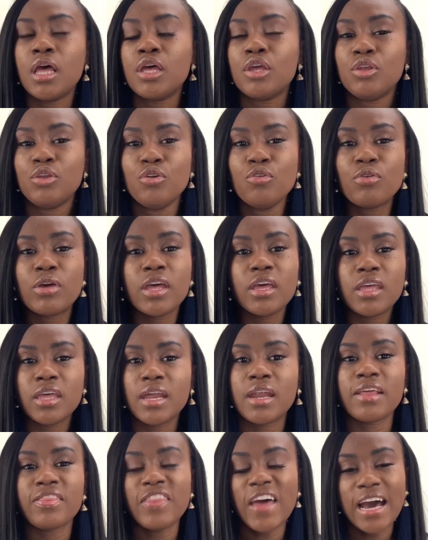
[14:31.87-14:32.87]
You can get
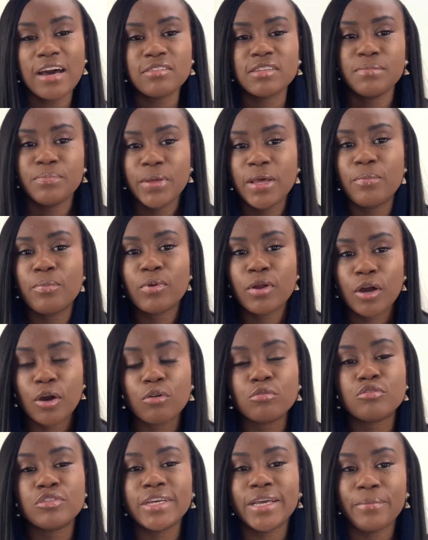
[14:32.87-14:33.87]
1,000 people to
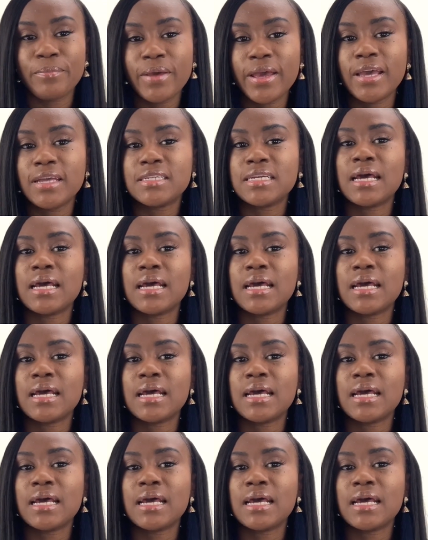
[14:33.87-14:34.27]
go to your page.